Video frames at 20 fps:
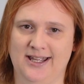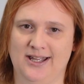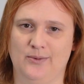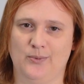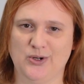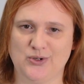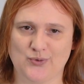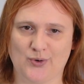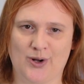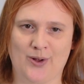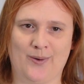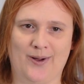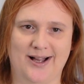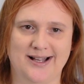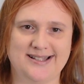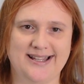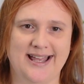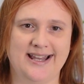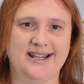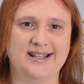which
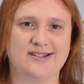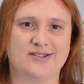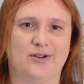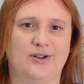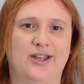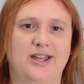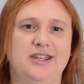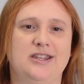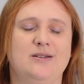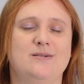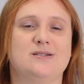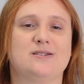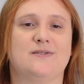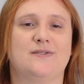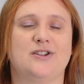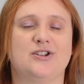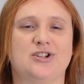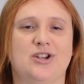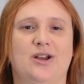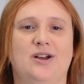requires any socket used for
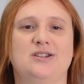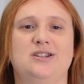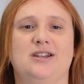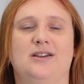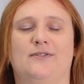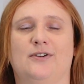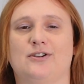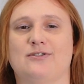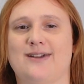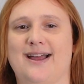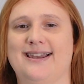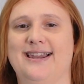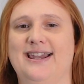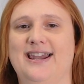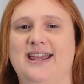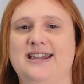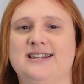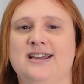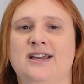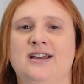the charging of a granny
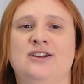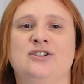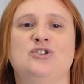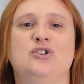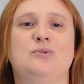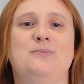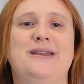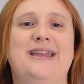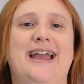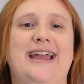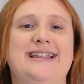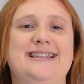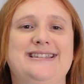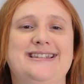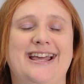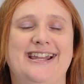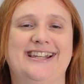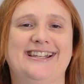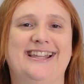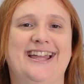lead to be a
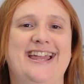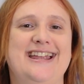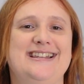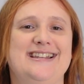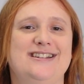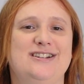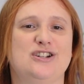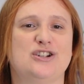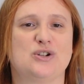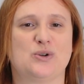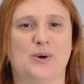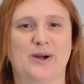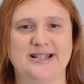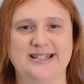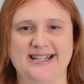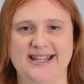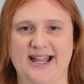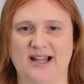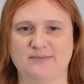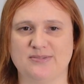dedicated
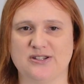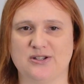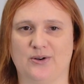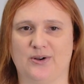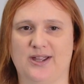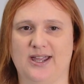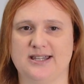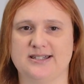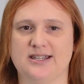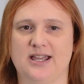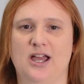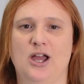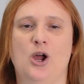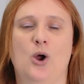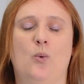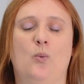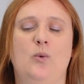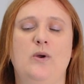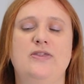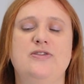20 amp socket
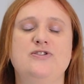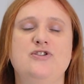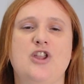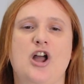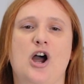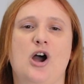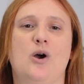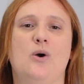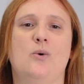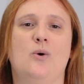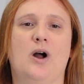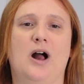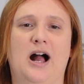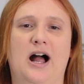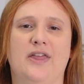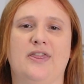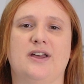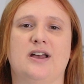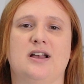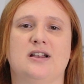with no
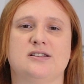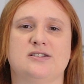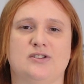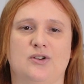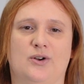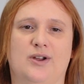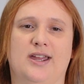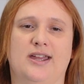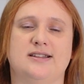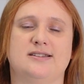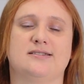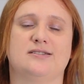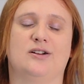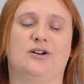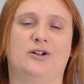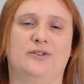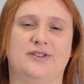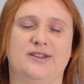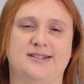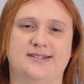other sockets
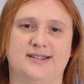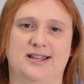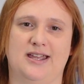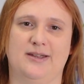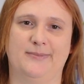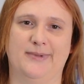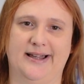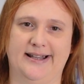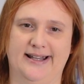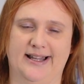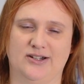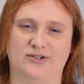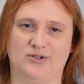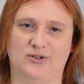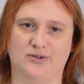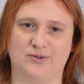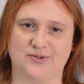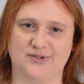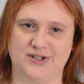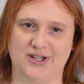on the same
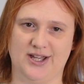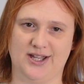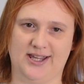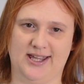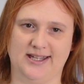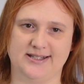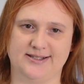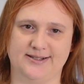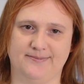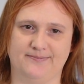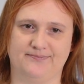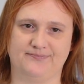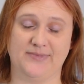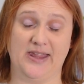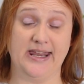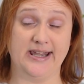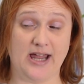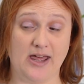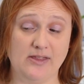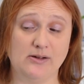electrical circuit.
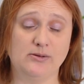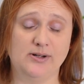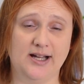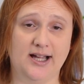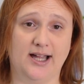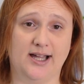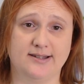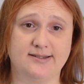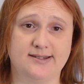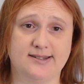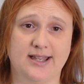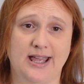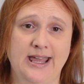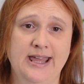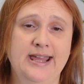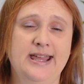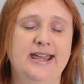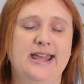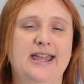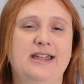In other words,
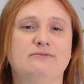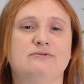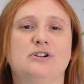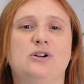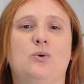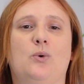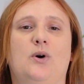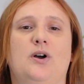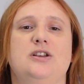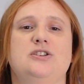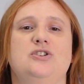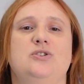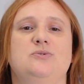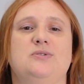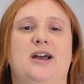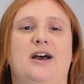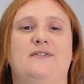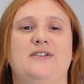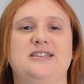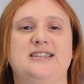it requires you to
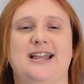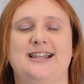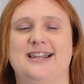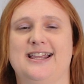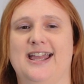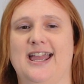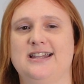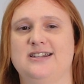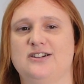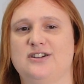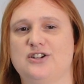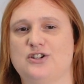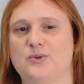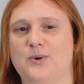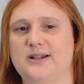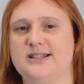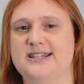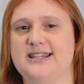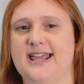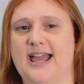have a dedicated
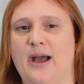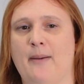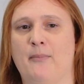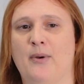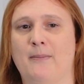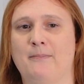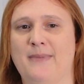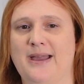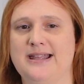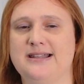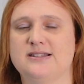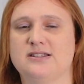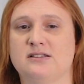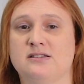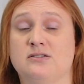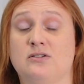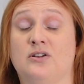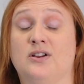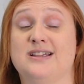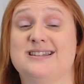20 amp mains
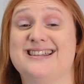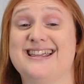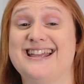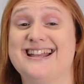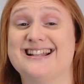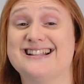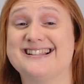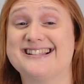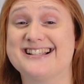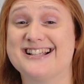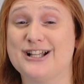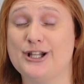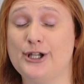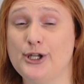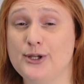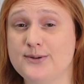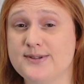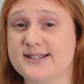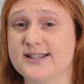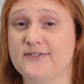socket
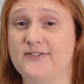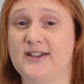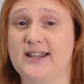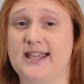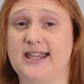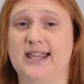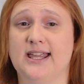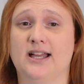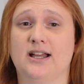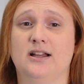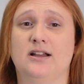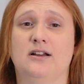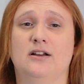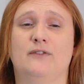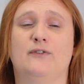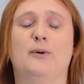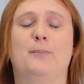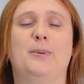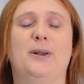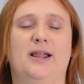exclusively
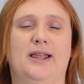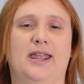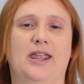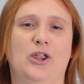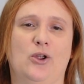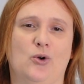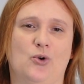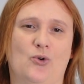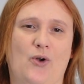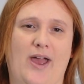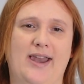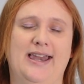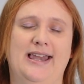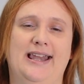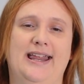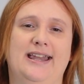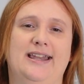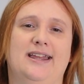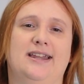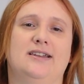for plugging your granny
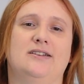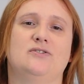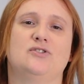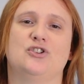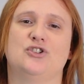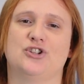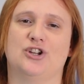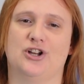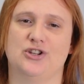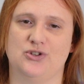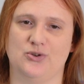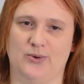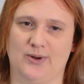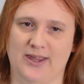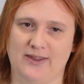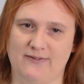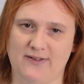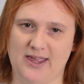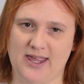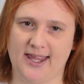lead in to charge your
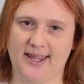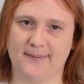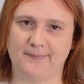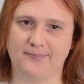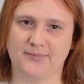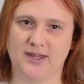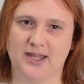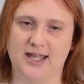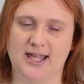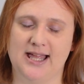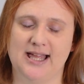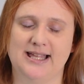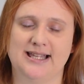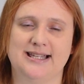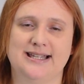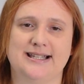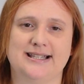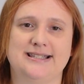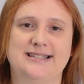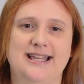EV.
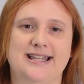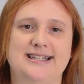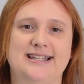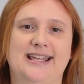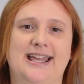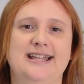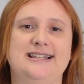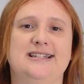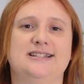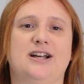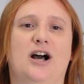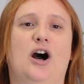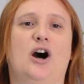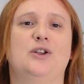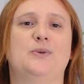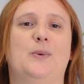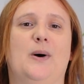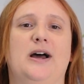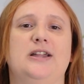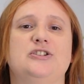Dedicated
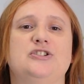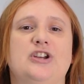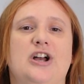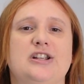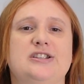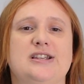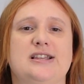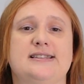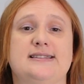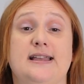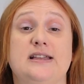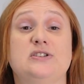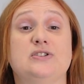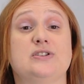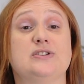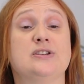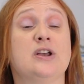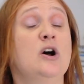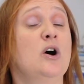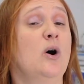hardwired charging
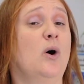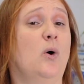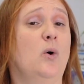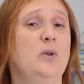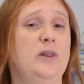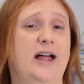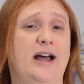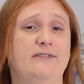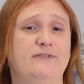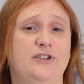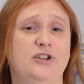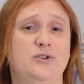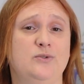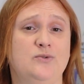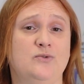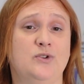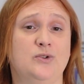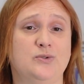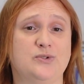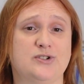stations all have new
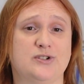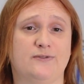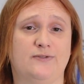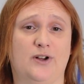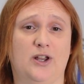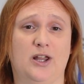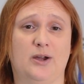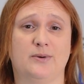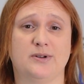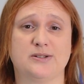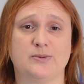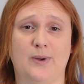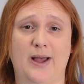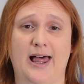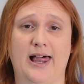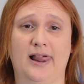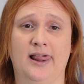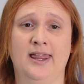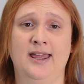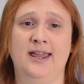rules to follow as
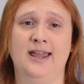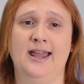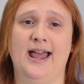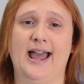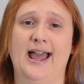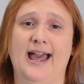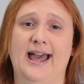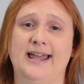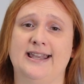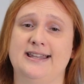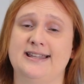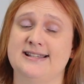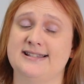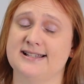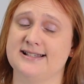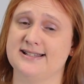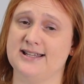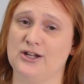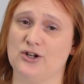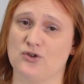well, and this
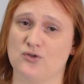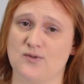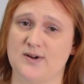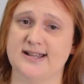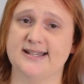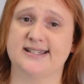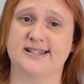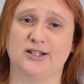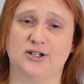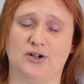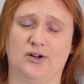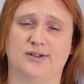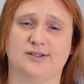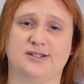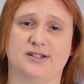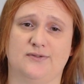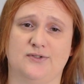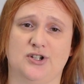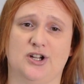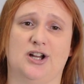has increased the
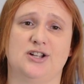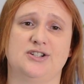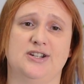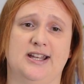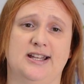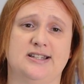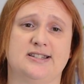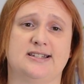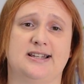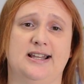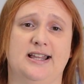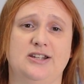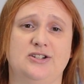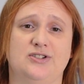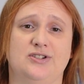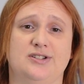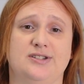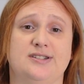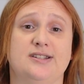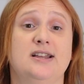cost of charging
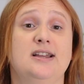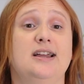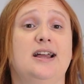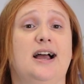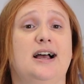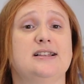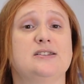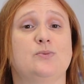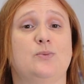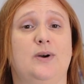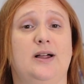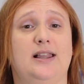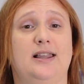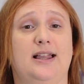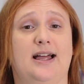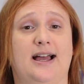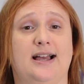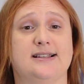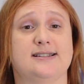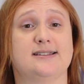installations, as well
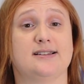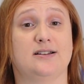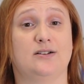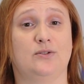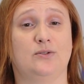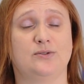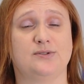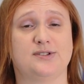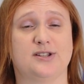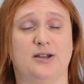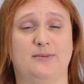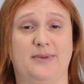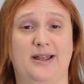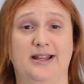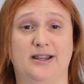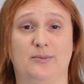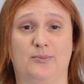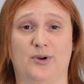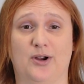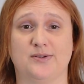as also made
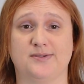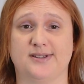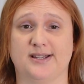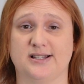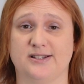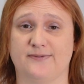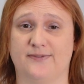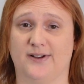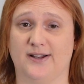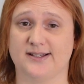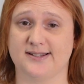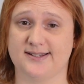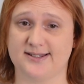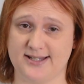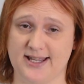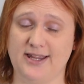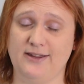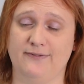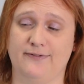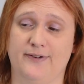the process far
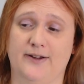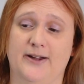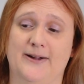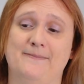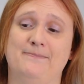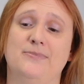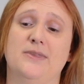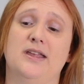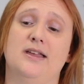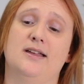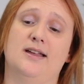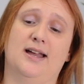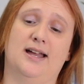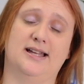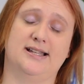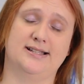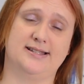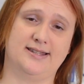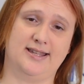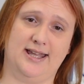safer
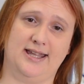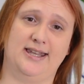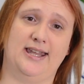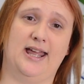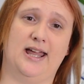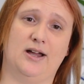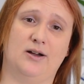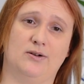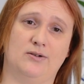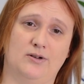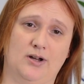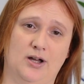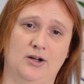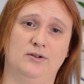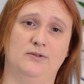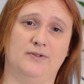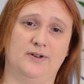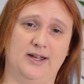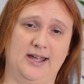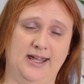as they're now
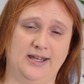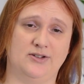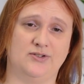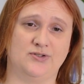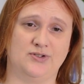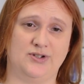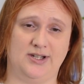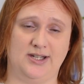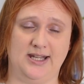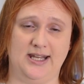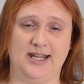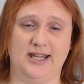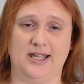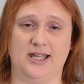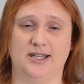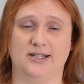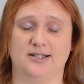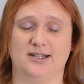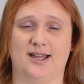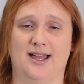
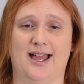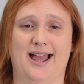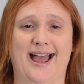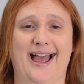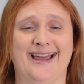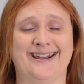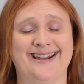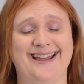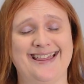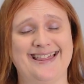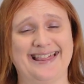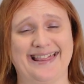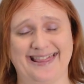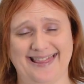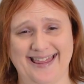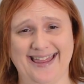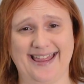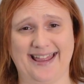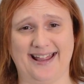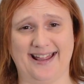over-engineered. And I
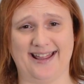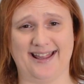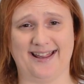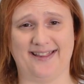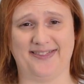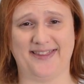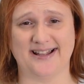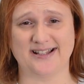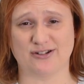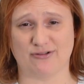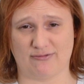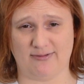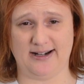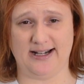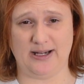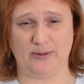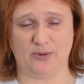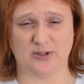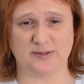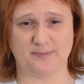think that's
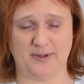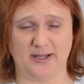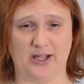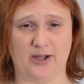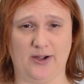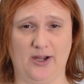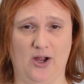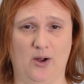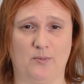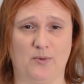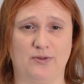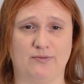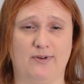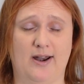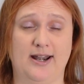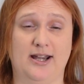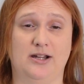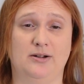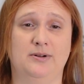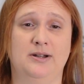really what's been going on with
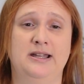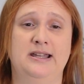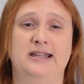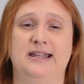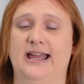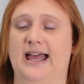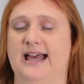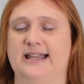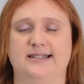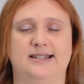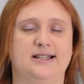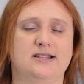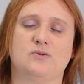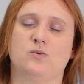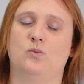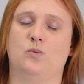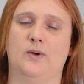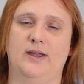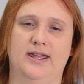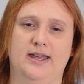Renault and its
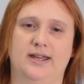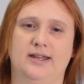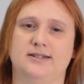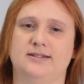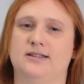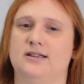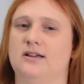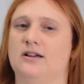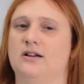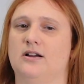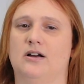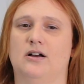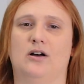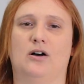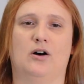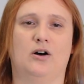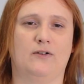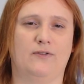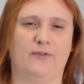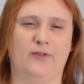weird
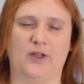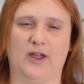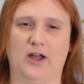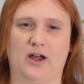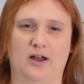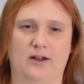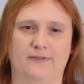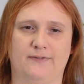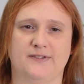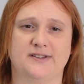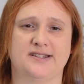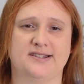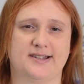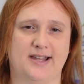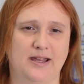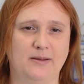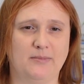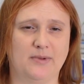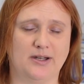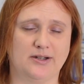off-the-cuff
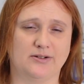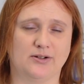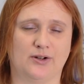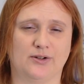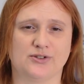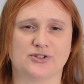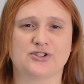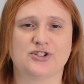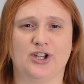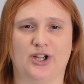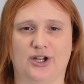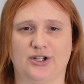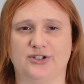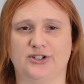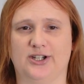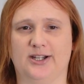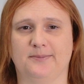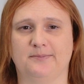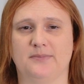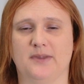statement on
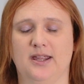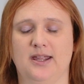charging.